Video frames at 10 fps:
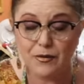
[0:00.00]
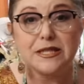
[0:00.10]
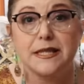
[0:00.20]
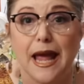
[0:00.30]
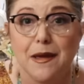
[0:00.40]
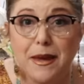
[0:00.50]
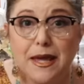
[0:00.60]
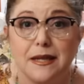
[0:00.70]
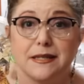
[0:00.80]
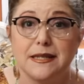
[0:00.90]
it's
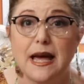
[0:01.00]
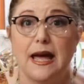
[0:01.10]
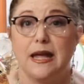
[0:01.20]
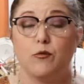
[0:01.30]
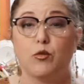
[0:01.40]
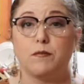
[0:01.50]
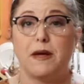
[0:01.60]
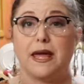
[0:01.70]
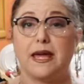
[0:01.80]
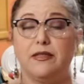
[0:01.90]
Tammy and today we're
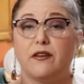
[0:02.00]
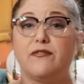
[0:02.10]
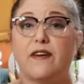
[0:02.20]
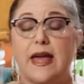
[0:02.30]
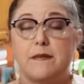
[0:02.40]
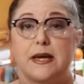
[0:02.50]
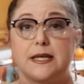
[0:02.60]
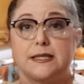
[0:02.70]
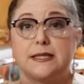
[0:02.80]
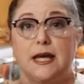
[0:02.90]
making the
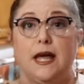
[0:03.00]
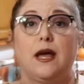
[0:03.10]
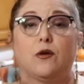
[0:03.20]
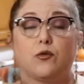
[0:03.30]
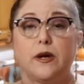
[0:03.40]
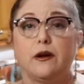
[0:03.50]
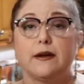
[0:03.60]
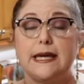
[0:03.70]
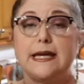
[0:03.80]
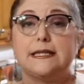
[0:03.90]
famous
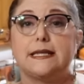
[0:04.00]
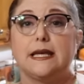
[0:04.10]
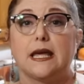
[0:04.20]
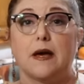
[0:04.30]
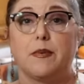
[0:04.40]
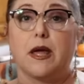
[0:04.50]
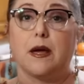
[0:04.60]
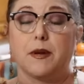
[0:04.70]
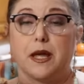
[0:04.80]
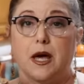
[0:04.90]
real easy cup a
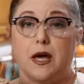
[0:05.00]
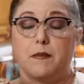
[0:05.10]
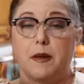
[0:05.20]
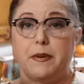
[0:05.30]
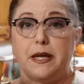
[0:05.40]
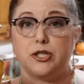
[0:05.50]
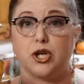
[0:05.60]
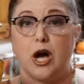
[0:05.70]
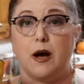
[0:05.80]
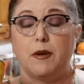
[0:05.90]
cup a cup peach
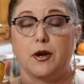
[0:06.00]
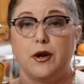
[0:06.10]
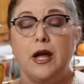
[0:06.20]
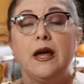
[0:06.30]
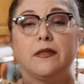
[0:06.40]
cobbler.